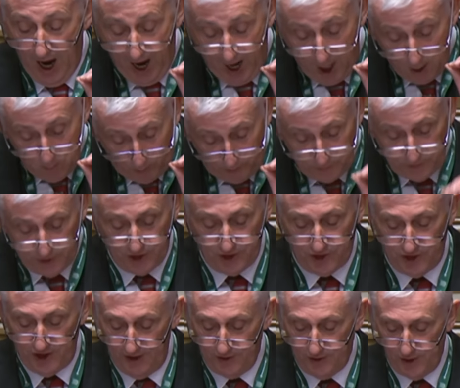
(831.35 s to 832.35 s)
I want to
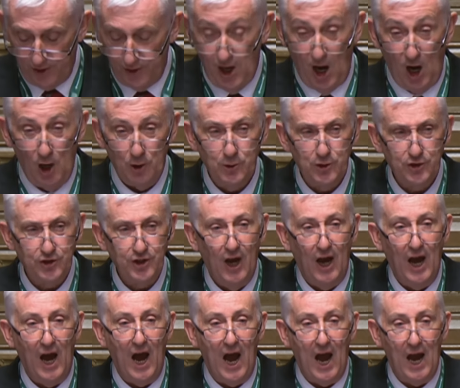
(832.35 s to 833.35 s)
say to the House,
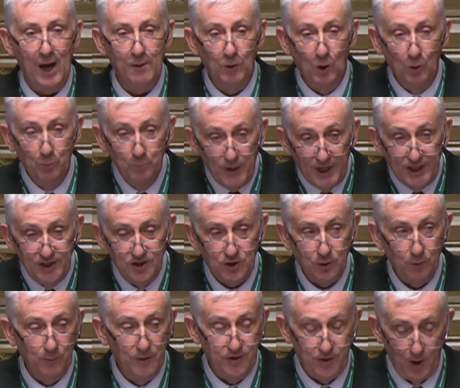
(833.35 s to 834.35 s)
I will meet
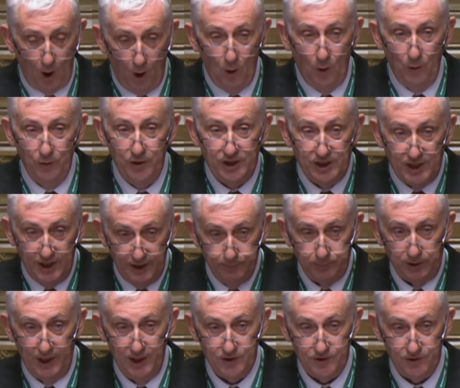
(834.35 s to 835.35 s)
with all the key
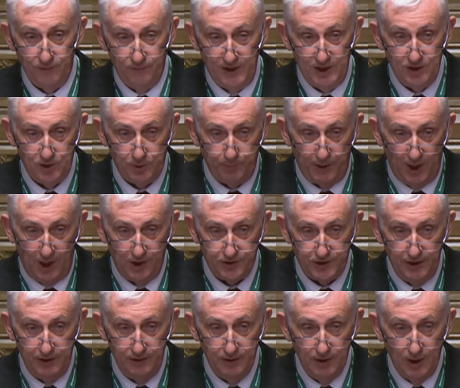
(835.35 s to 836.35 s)
players of each
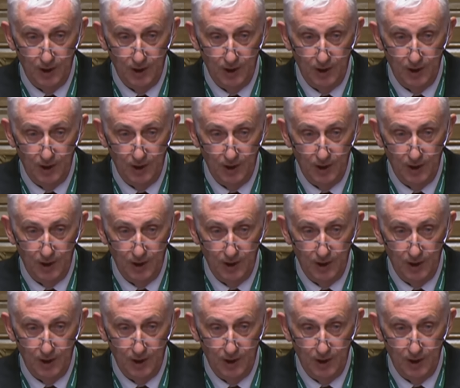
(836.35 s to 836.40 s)
party.